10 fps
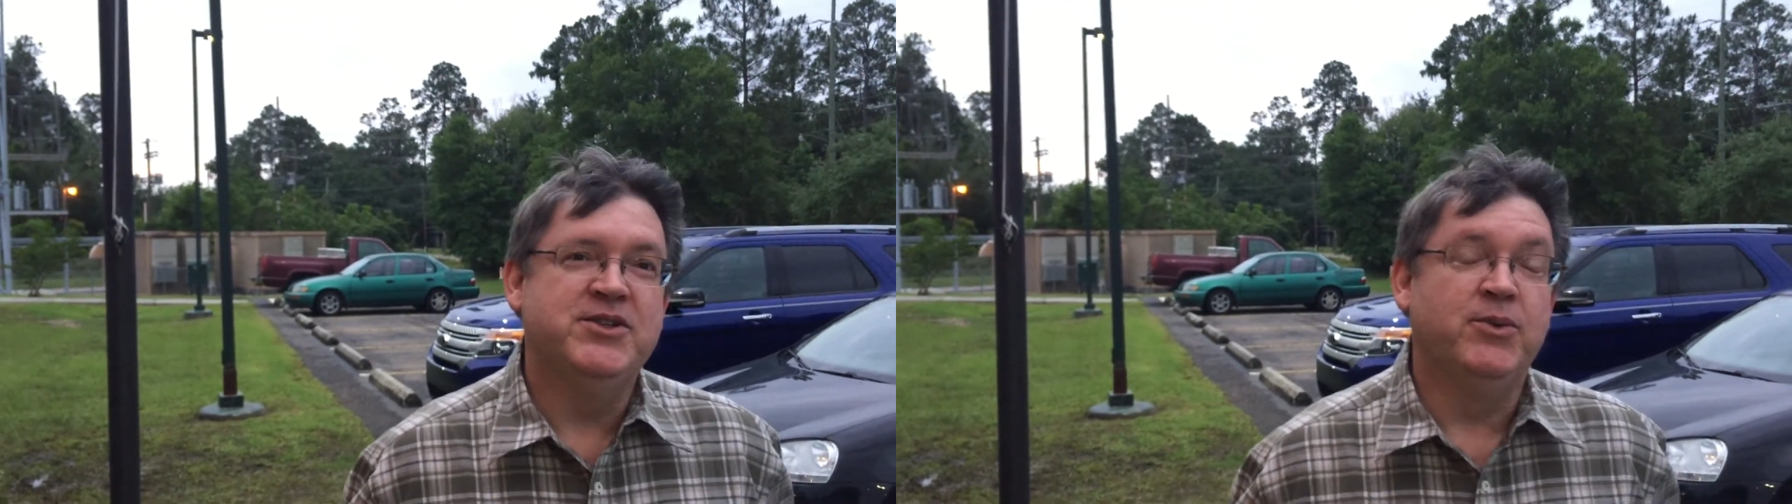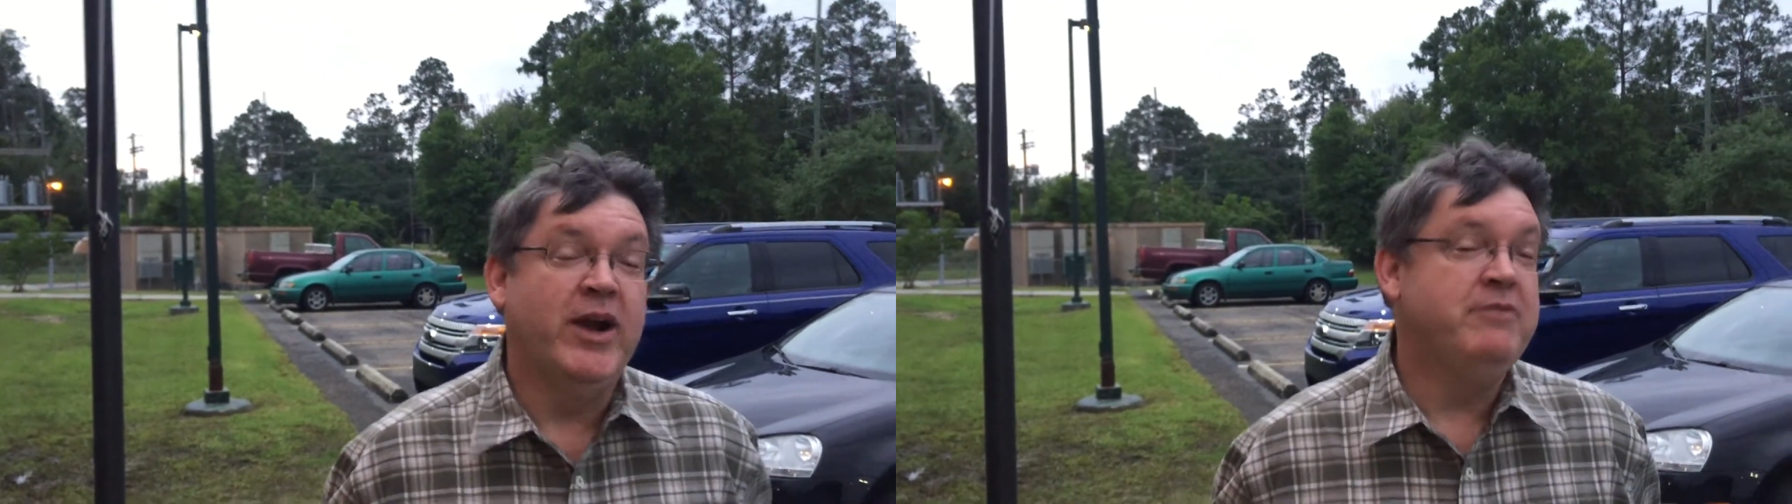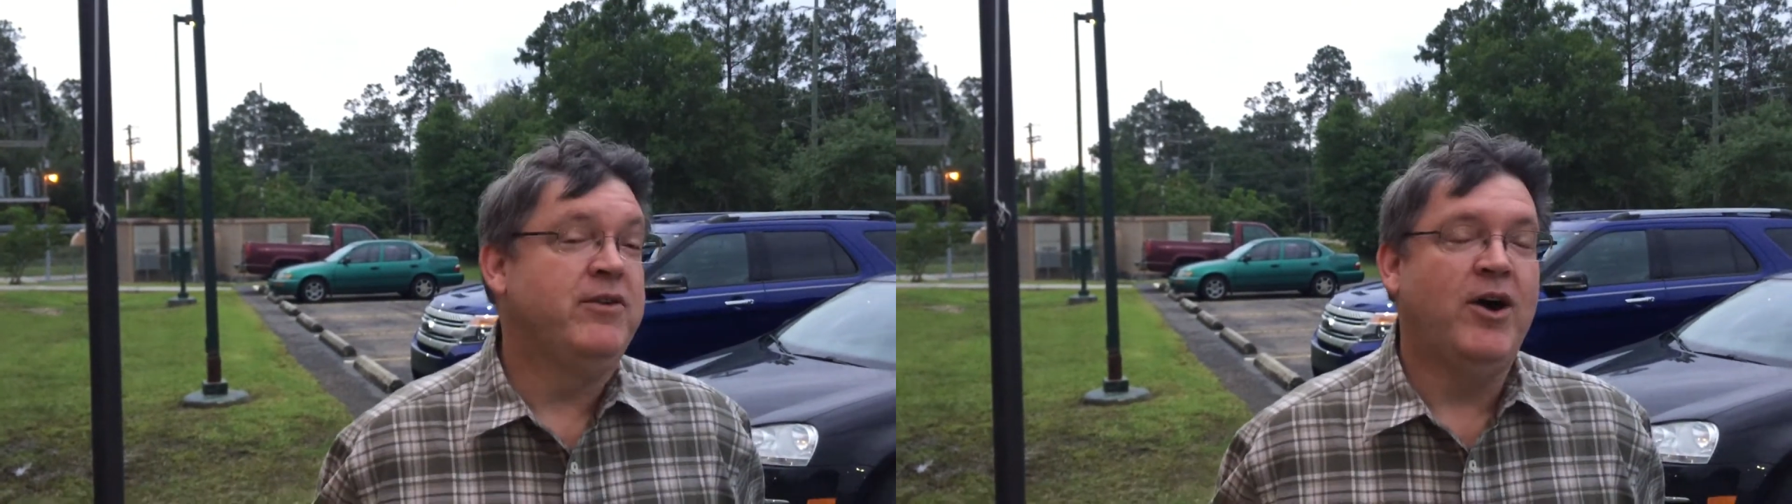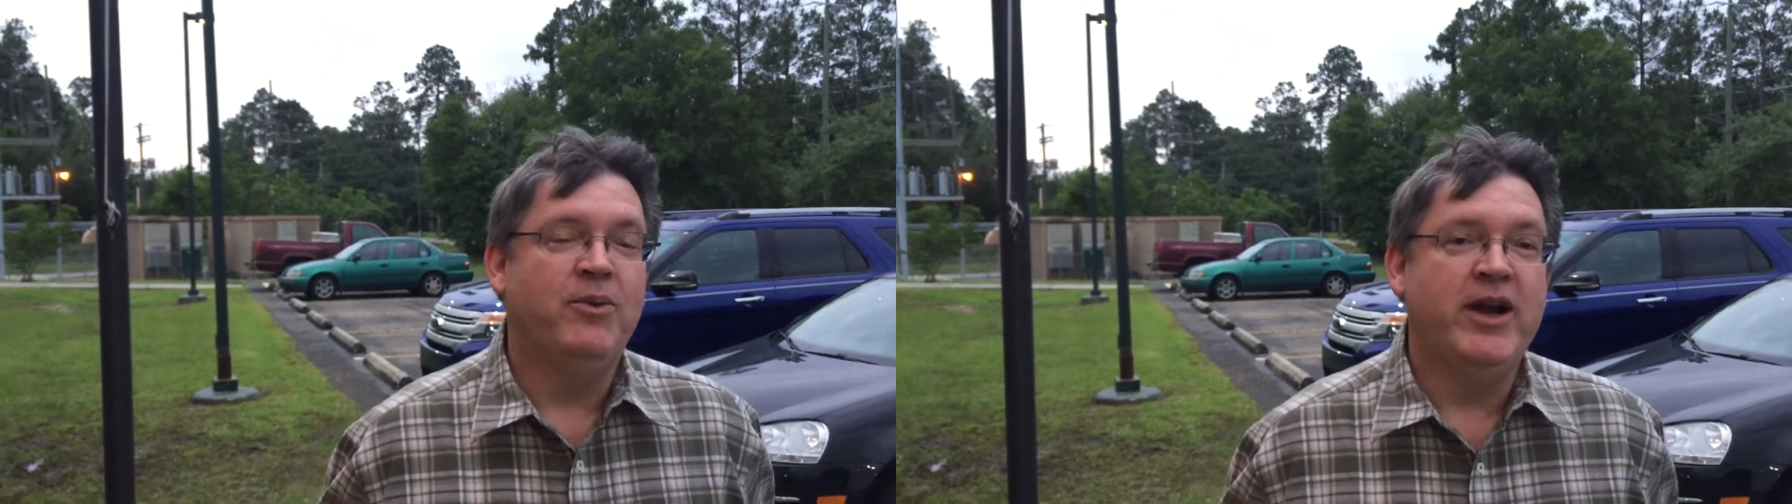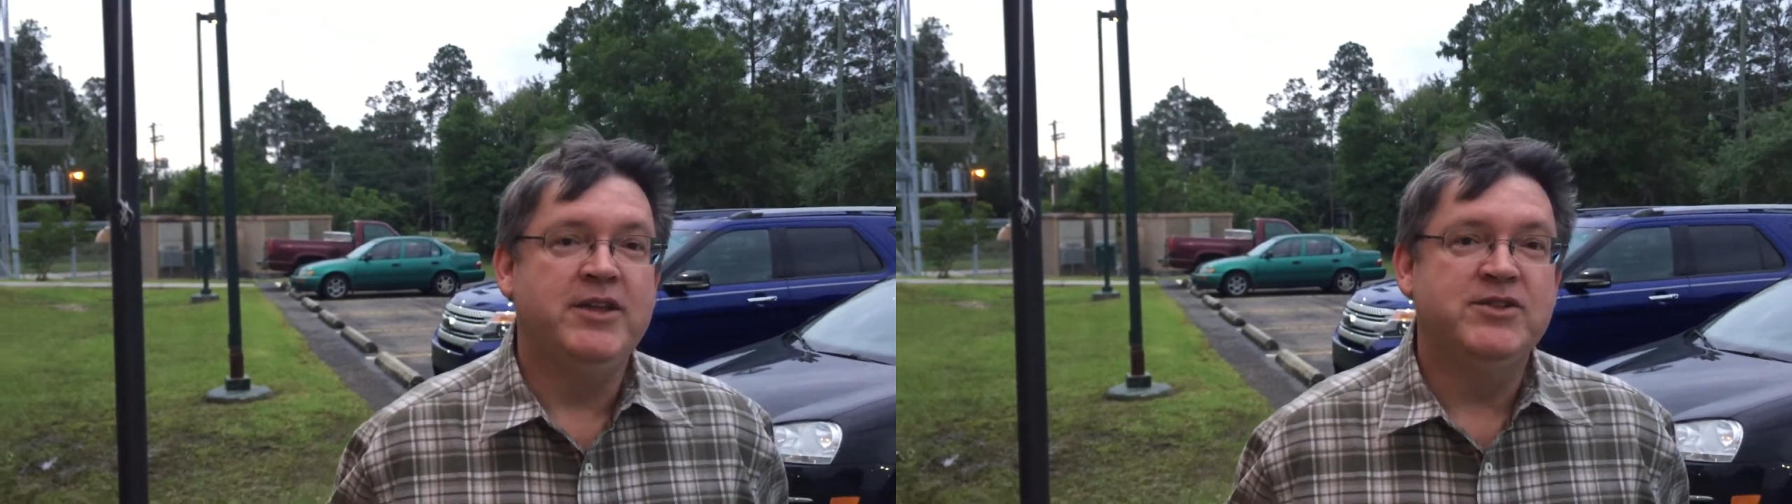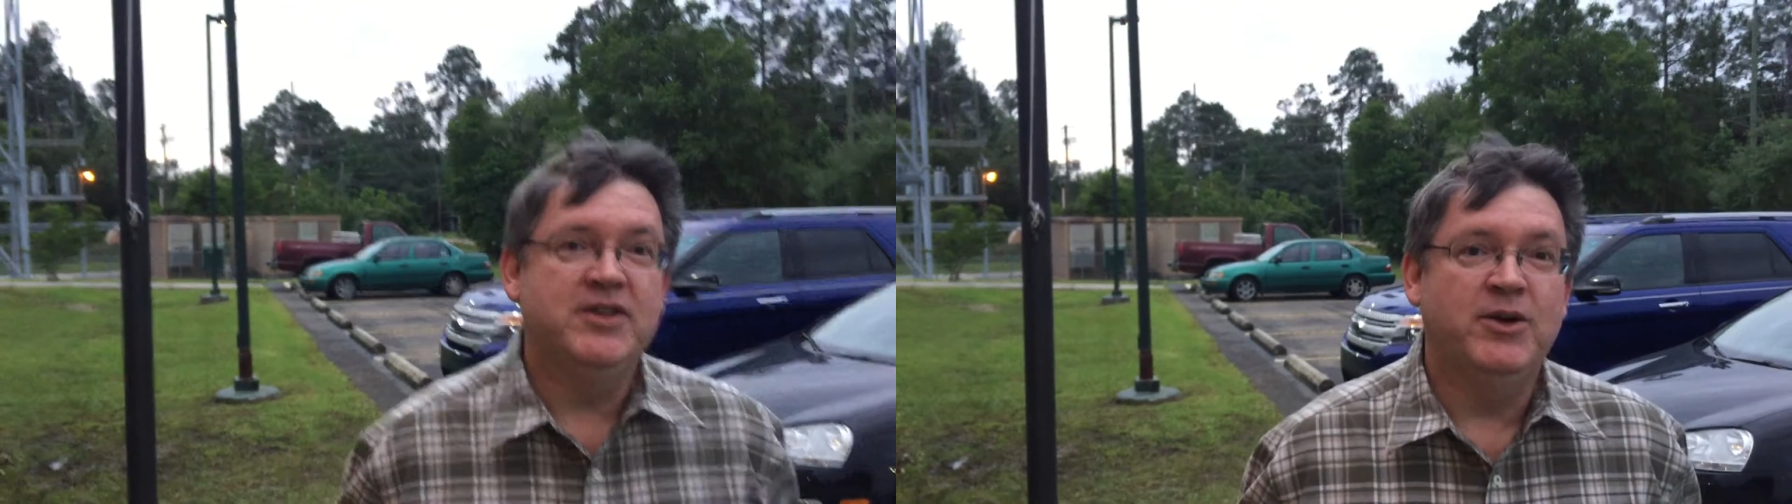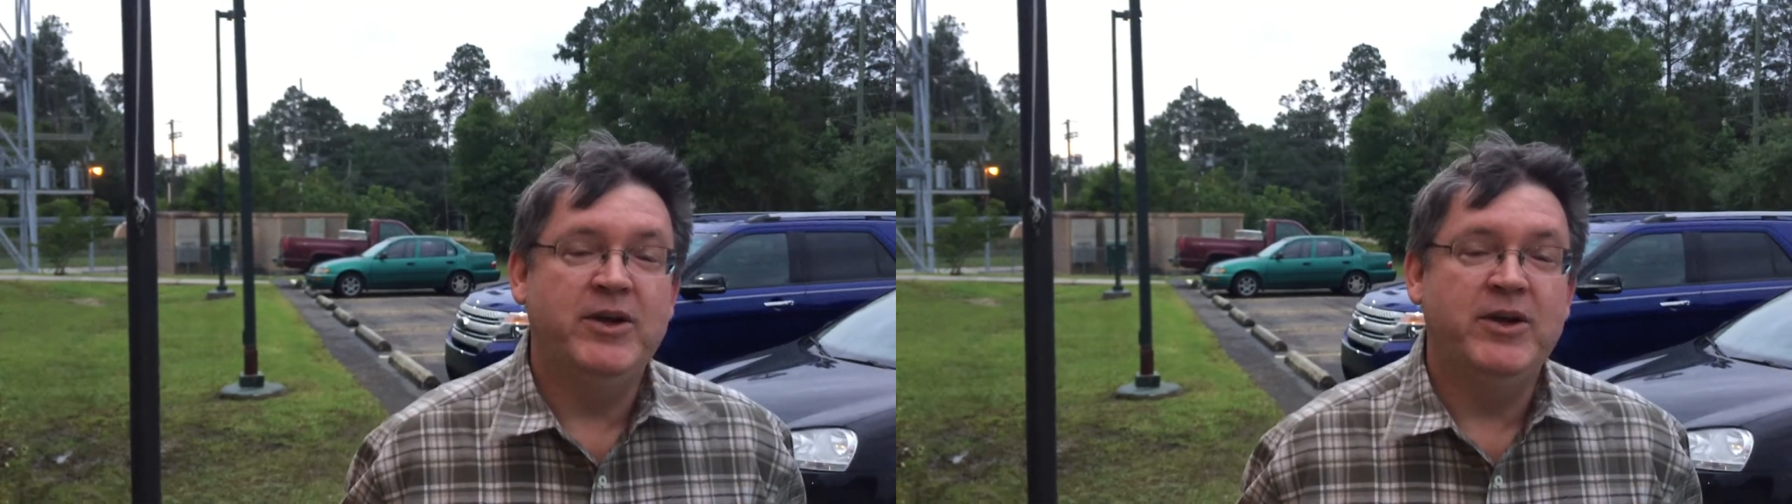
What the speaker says: the rainfall rates.